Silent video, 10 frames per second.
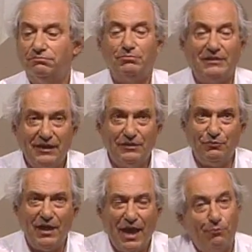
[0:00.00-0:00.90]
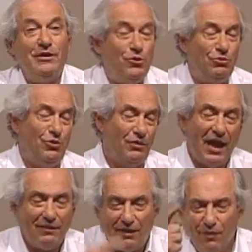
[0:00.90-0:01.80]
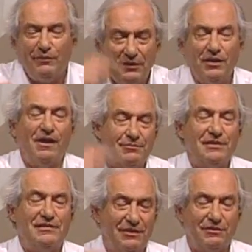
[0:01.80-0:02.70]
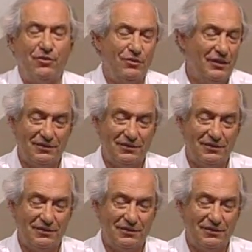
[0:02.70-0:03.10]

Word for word: when I do that, when you do that, how many times is it turning?